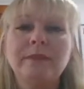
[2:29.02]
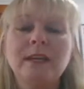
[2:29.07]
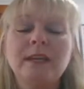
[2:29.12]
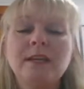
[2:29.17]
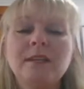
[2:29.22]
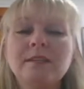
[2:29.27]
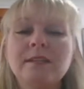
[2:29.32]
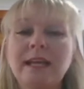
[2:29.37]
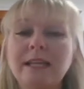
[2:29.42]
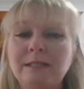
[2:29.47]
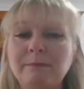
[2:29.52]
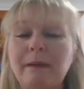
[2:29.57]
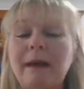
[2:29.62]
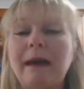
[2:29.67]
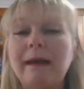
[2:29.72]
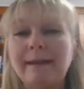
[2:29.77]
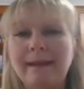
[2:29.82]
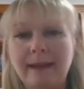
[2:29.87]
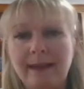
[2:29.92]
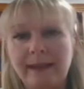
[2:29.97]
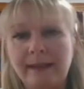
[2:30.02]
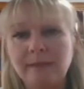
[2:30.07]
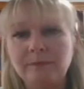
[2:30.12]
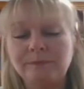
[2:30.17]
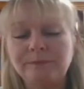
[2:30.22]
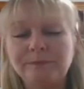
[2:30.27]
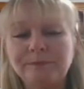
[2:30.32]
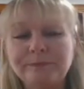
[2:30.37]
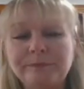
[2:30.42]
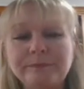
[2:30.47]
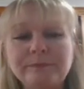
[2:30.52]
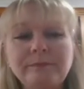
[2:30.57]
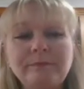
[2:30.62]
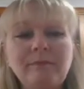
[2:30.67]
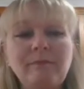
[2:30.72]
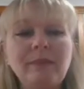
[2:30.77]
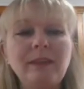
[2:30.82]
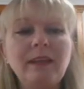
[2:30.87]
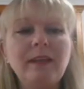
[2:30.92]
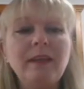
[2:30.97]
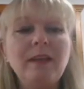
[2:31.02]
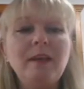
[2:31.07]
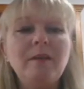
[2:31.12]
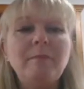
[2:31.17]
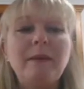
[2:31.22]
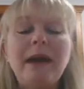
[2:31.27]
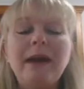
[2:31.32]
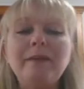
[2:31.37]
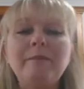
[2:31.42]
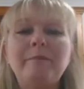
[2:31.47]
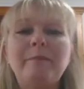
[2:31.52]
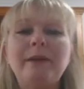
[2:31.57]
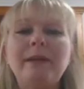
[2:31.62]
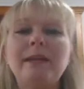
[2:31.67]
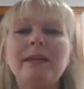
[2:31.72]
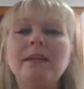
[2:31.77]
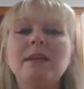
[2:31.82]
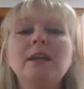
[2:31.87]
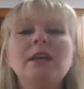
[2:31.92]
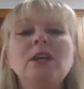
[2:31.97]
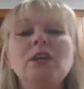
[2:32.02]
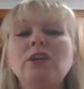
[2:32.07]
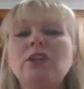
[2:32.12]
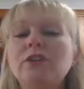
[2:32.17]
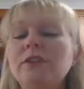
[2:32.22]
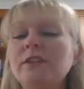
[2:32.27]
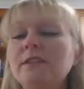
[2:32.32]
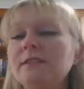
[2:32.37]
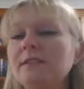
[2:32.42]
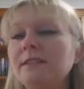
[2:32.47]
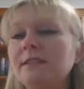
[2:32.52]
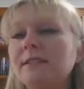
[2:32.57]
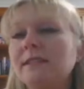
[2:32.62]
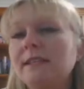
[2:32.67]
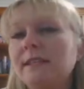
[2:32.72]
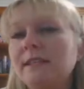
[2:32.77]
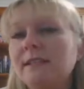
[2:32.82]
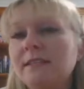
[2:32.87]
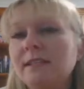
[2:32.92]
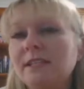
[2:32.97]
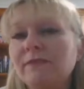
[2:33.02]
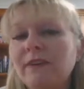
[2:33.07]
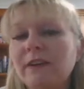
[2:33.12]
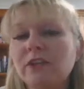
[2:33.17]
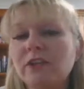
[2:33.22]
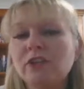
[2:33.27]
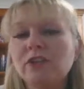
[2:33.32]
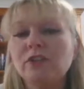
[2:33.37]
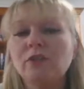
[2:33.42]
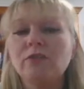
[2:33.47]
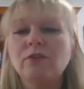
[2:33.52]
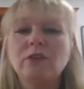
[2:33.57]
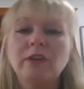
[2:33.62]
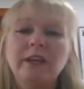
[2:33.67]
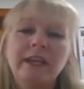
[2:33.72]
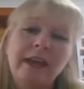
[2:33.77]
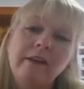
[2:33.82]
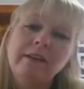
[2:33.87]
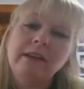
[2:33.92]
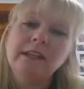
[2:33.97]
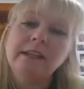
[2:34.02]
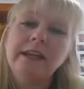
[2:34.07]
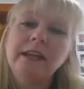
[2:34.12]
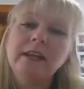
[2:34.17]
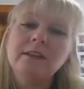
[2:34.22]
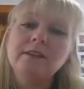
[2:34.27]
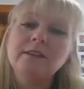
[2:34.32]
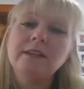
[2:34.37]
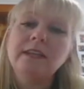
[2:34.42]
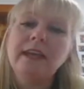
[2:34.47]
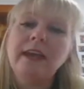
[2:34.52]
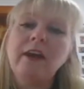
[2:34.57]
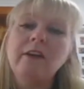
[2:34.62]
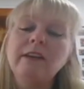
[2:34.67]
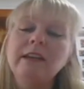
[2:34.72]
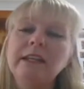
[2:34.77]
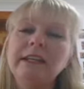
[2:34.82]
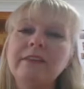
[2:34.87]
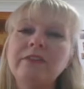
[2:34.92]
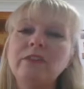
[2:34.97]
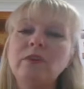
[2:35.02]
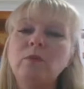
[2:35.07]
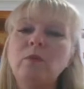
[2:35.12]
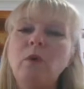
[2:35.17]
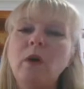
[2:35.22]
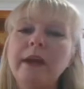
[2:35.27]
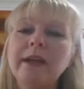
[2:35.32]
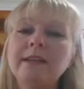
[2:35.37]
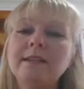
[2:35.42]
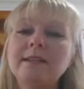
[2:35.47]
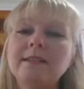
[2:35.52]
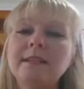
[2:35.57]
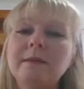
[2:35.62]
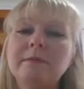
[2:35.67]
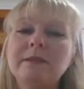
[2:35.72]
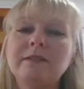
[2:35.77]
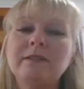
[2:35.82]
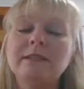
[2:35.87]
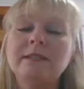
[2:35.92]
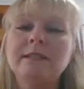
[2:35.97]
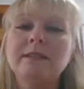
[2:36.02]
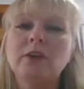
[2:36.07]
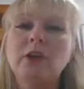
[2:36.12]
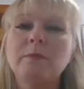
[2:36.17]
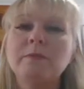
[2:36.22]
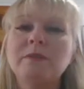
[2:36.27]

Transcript: So that's part A. Part B, use the statistics functions on a calculator to calculate the y-intercept and the slope.